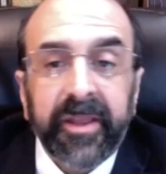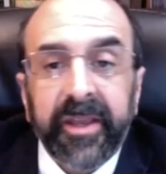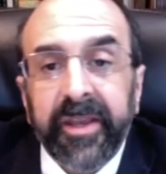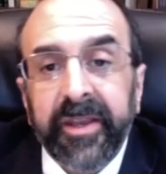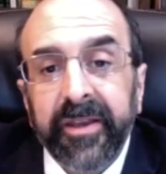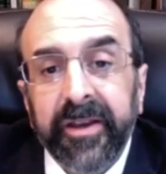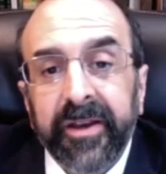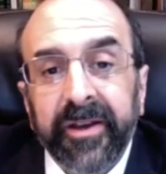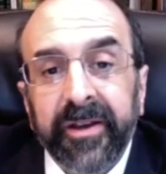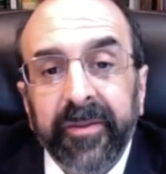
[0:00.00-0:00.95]
the
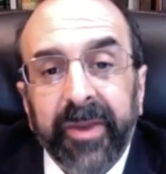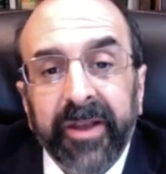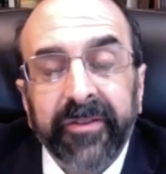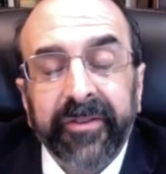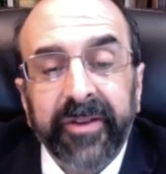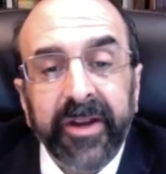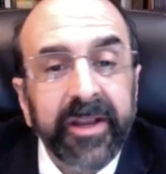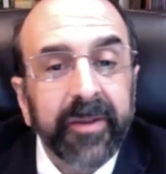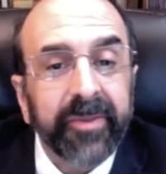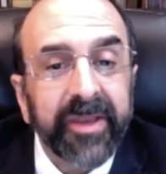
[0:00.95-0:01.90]
uh,
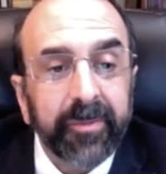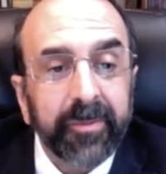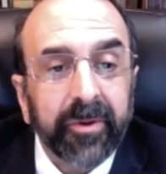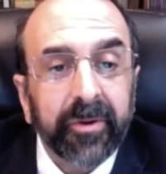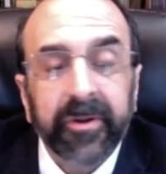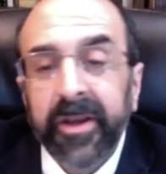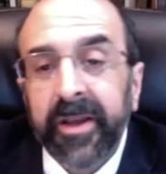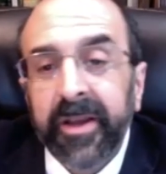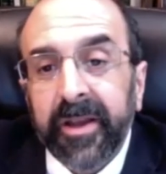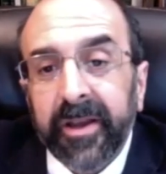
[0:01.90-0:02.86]
Palestinian people,
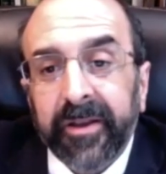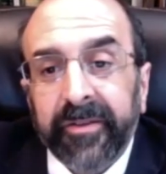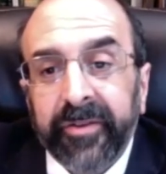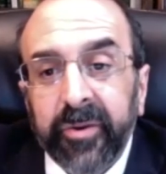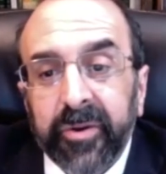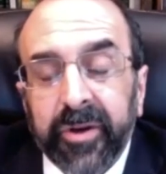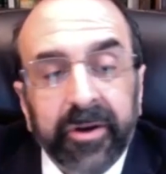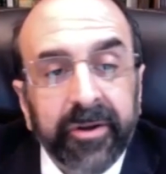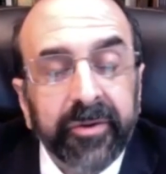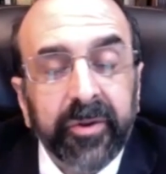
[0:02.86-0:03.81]
uh,
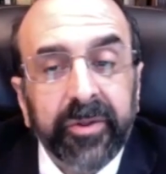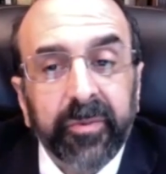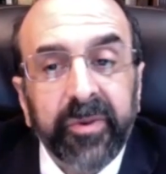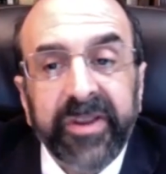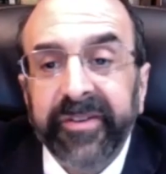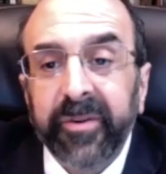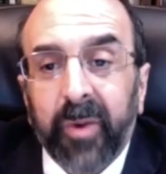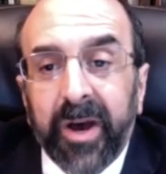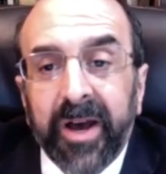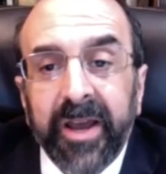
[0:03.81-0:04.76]
so-called, the
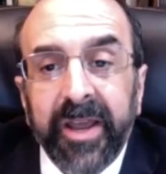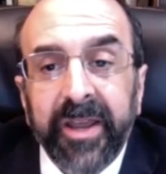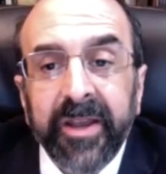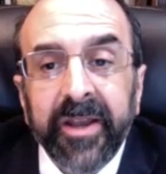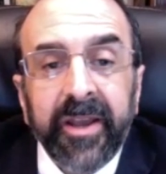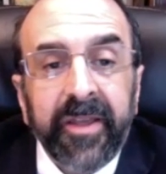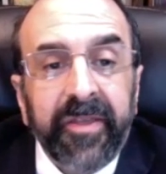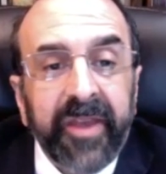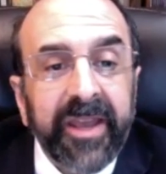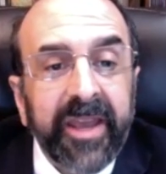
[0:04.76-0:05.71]
reason why
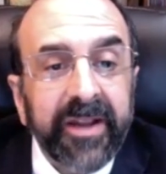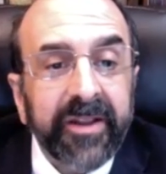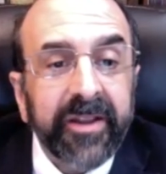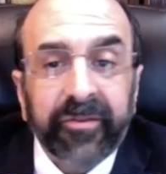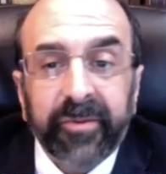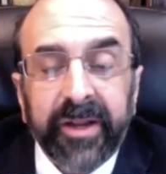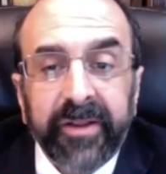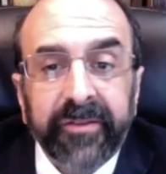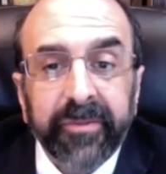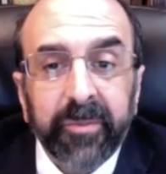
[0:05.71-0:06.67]
they hate the
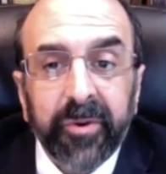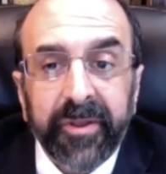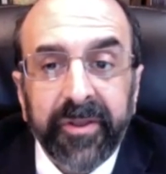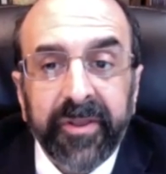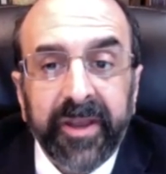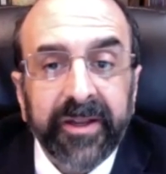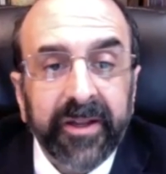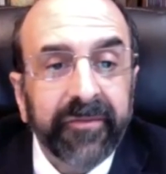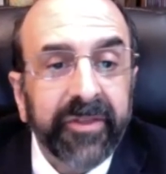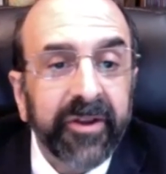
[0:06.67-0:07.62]
Israelis more than they
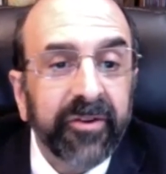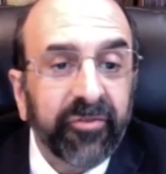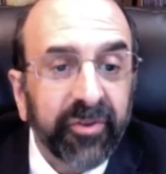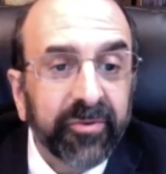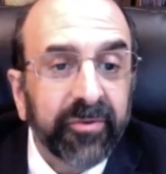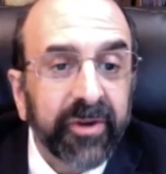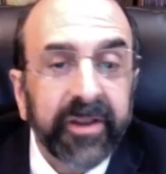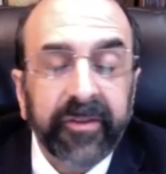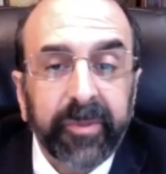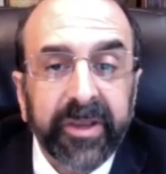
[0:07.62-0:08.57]
love their
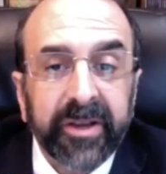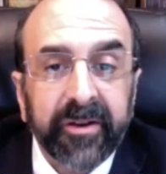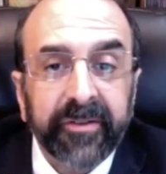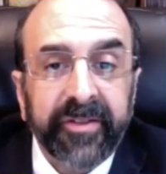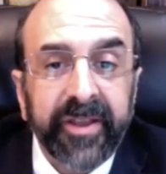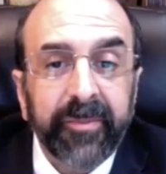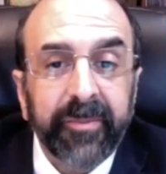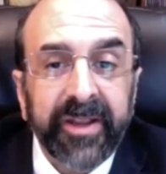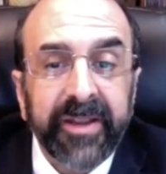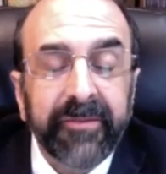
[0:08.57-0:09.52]
children is because they
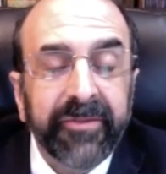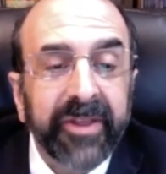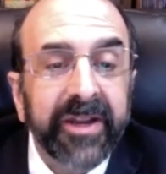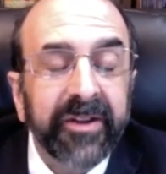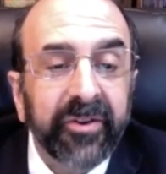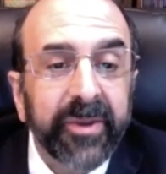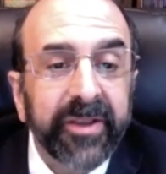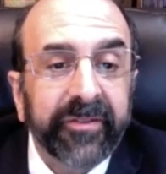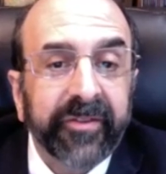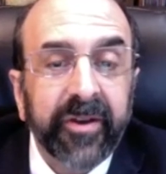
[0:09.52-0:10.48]
believe that in
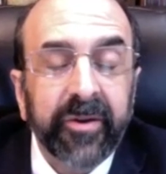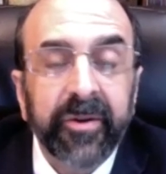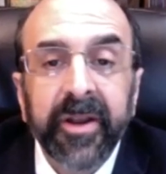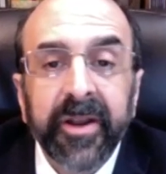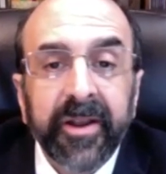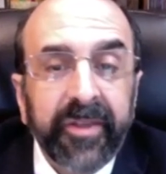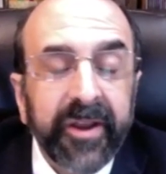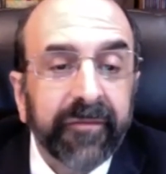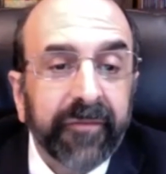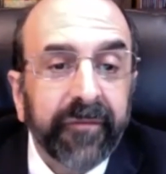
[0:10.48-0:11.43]
doing so
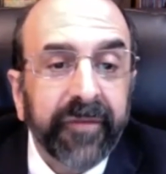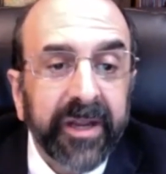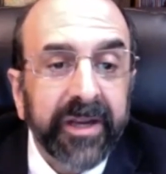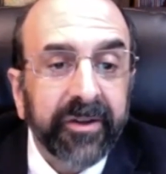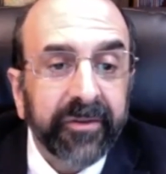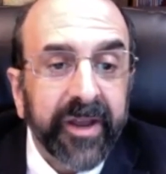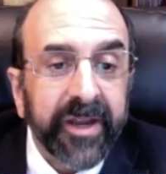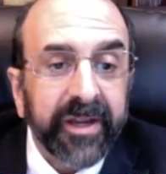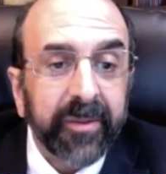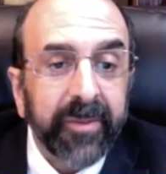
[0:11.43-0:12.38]
they are fulfilling a
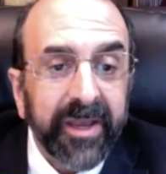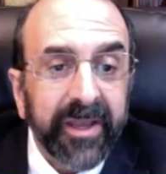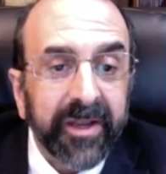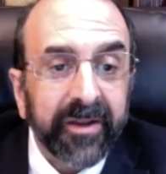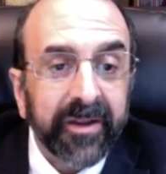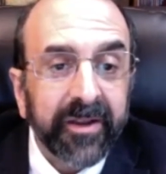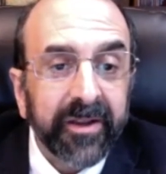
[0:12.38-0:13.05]
divine command.